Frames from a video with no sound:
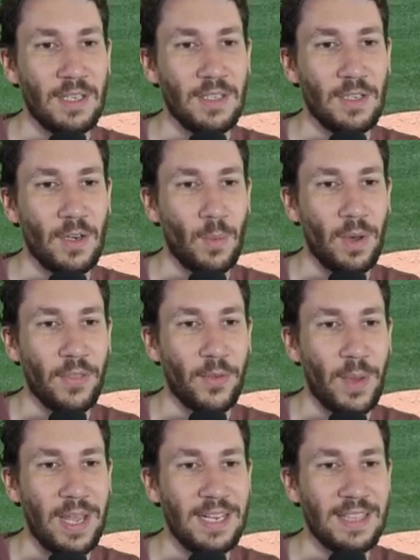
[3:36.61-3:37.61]
You don't want to
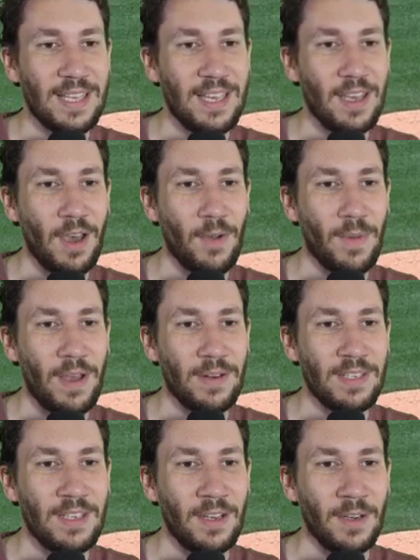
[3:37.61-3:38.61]
throw anything around
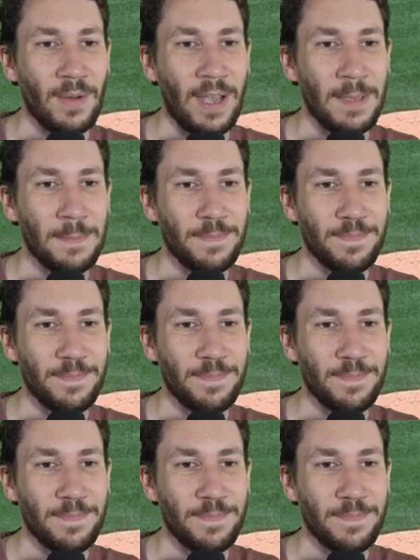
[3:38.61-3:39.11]
here, right?